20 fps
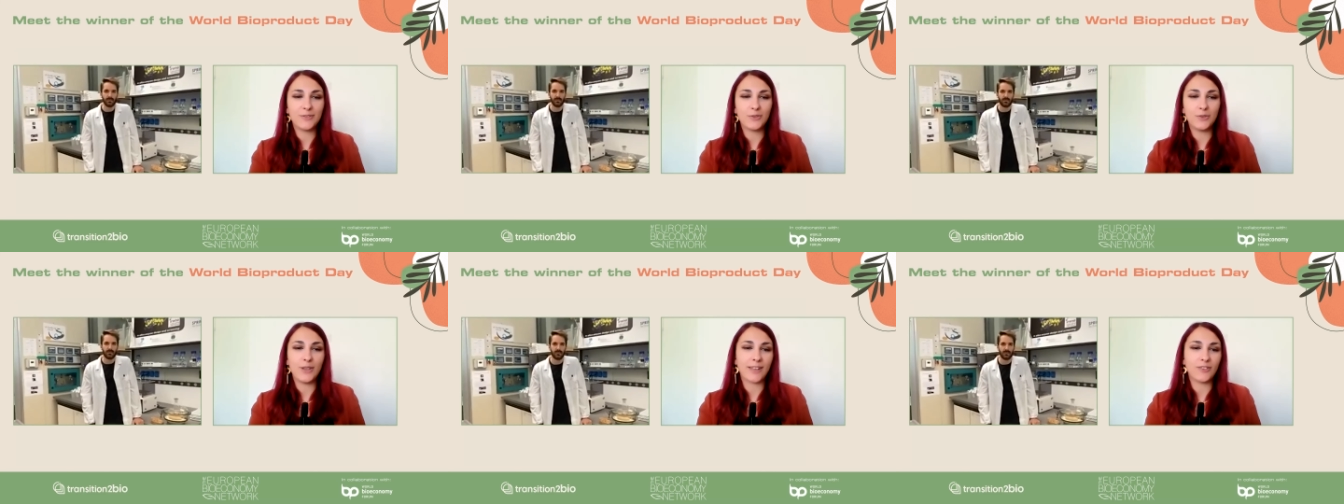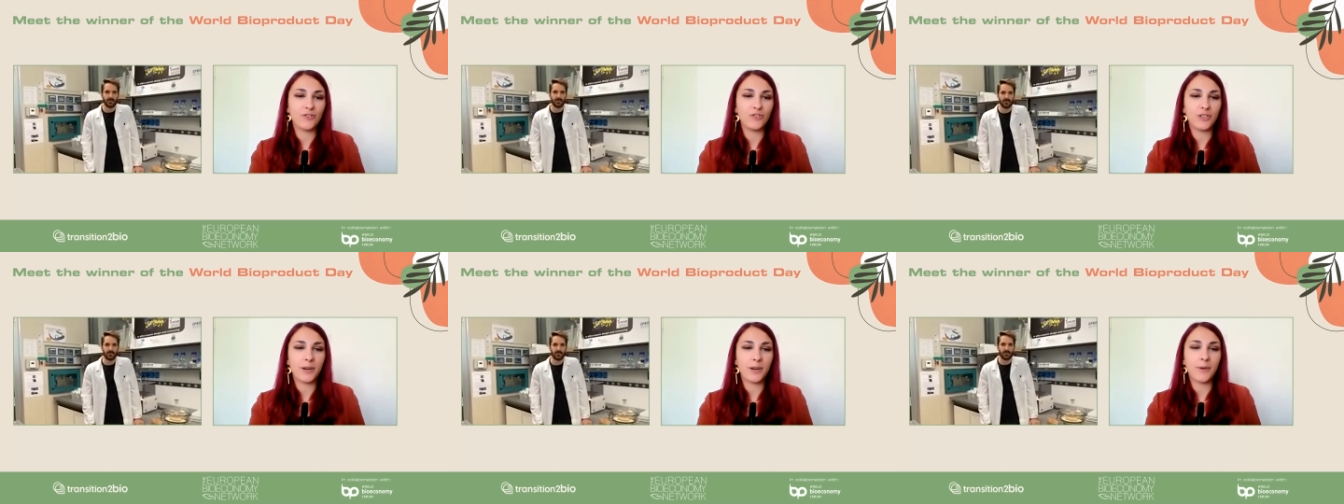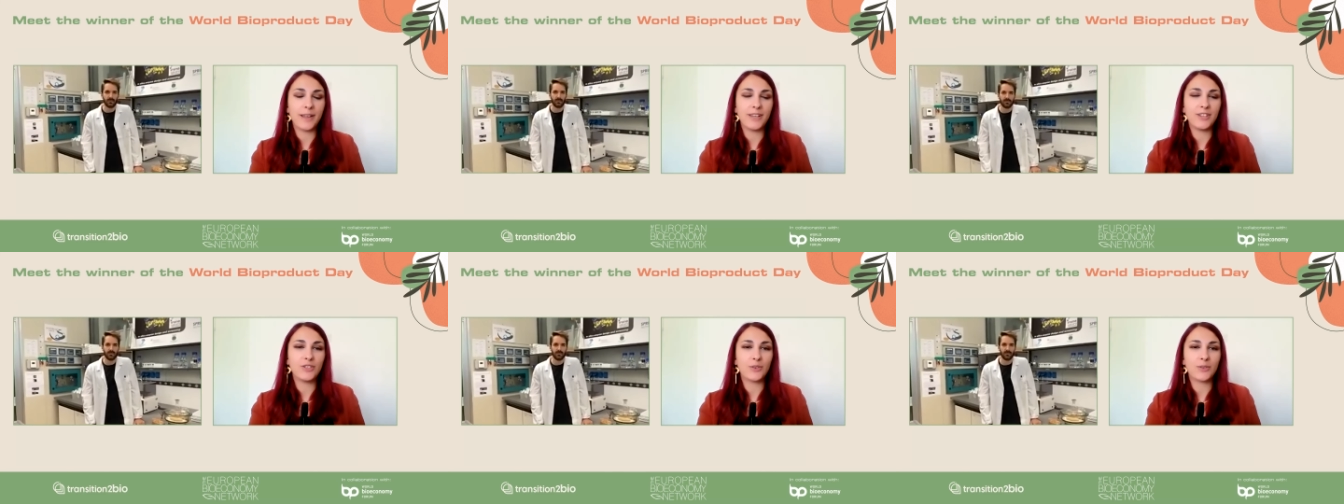to young
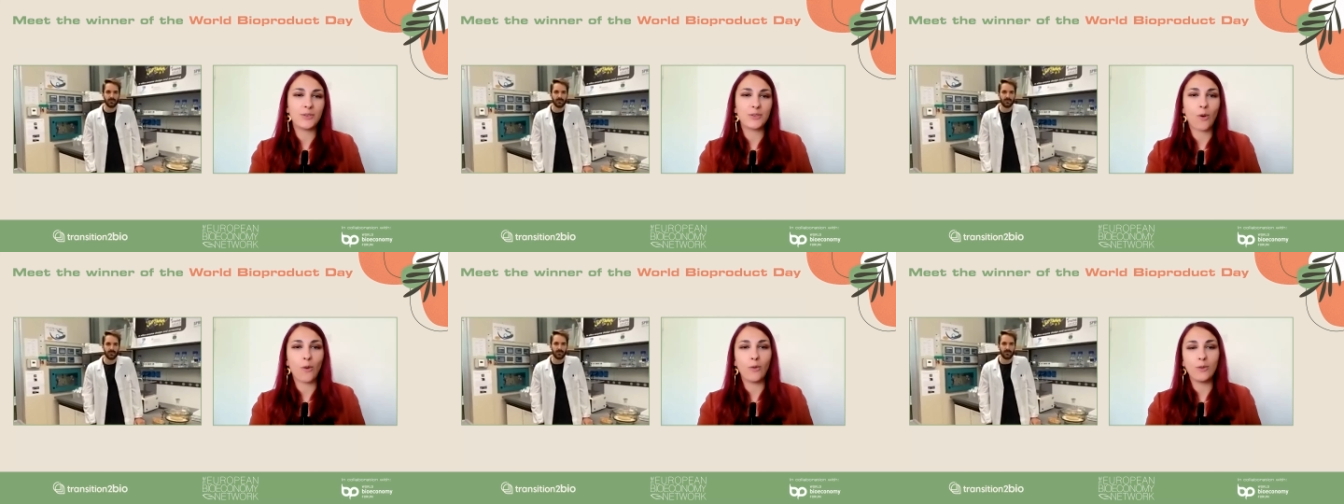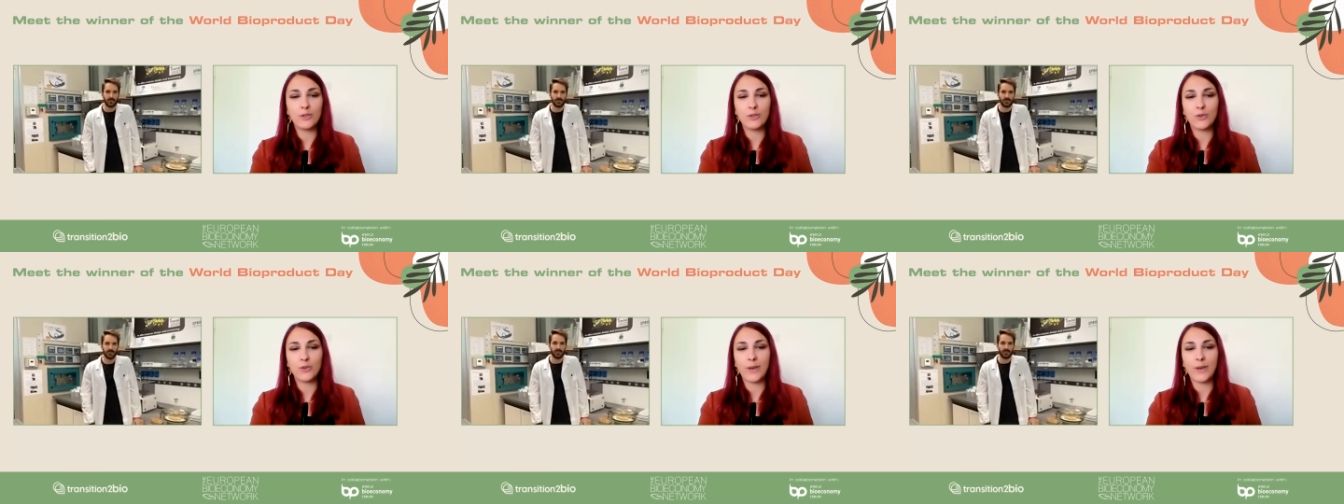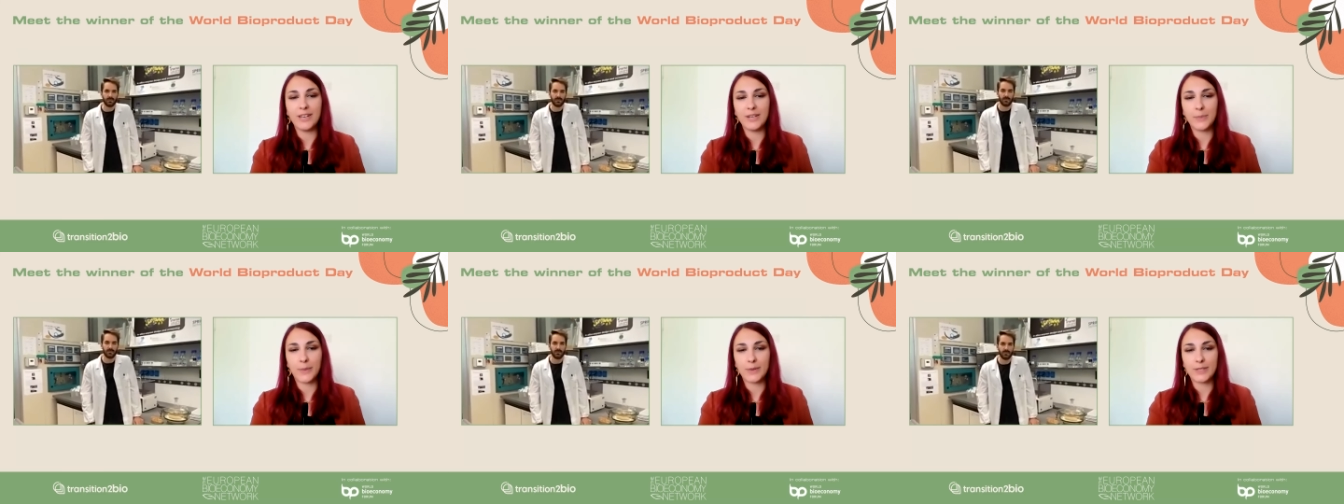generations also
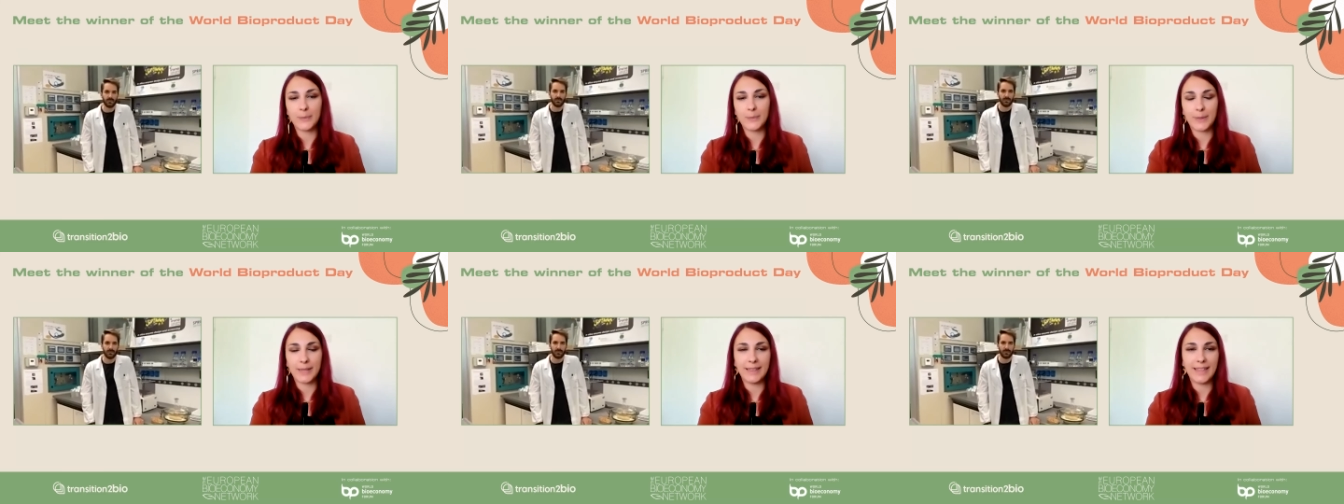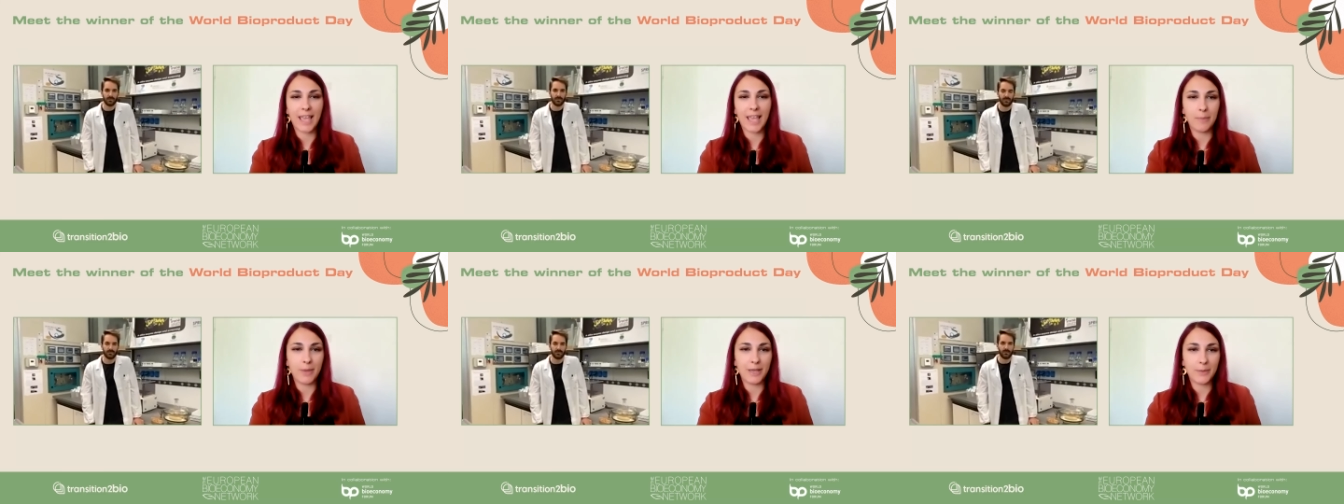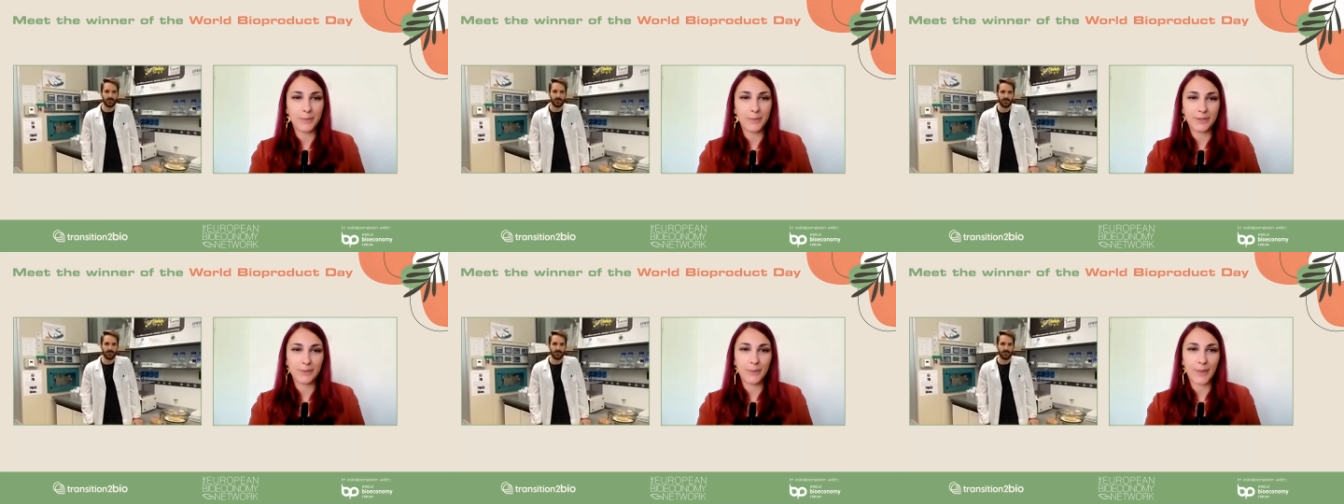in a
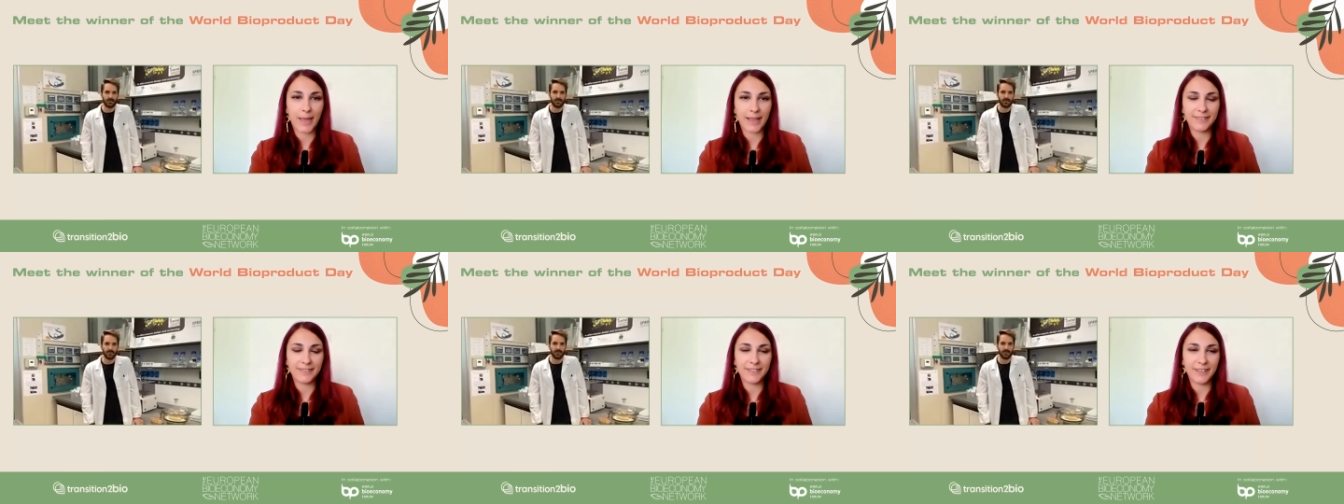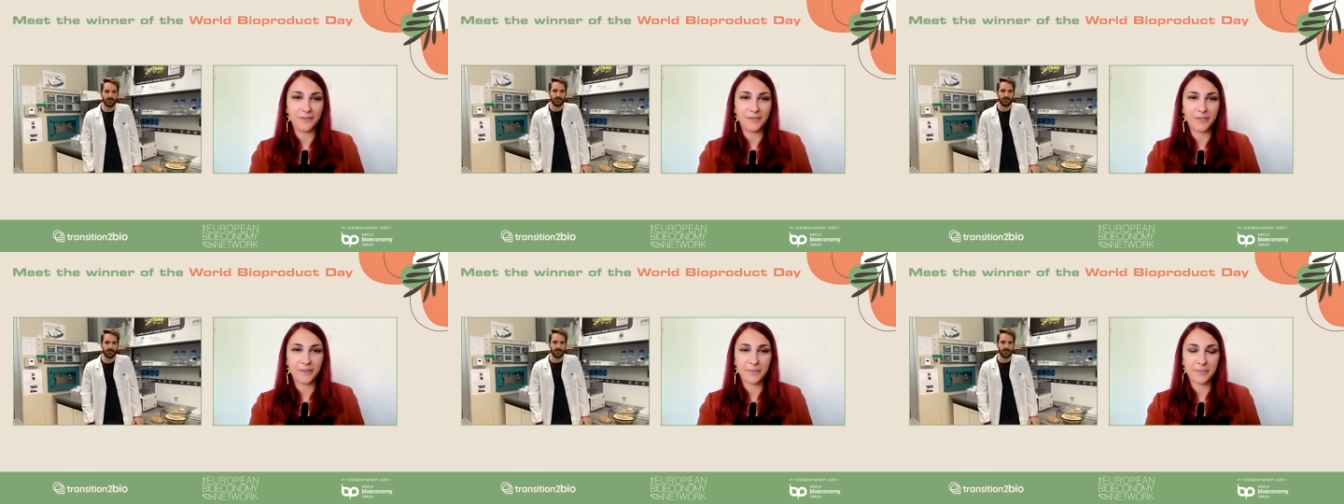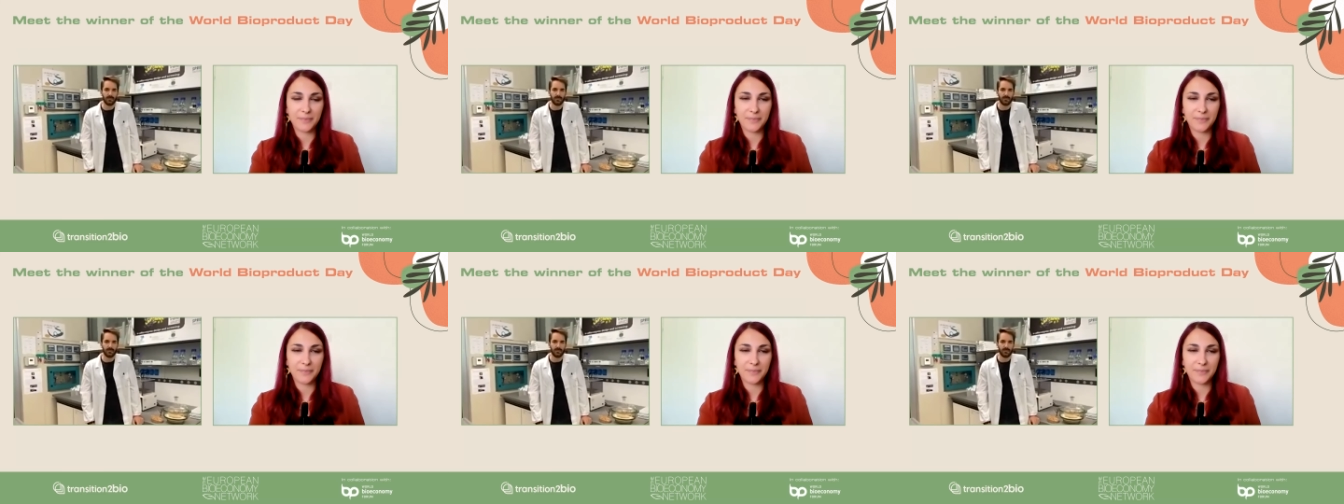post-pandemic perspective.